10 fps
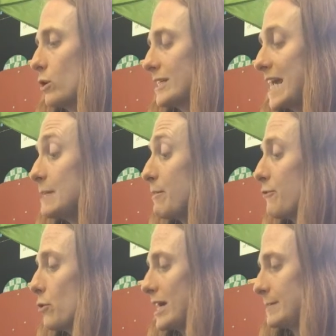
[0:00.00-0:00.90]
Days
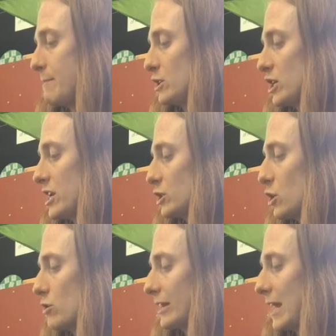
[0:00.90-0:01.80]
before his mission,
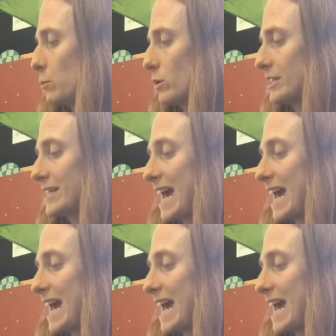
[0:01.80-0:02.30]
John Glenn wanted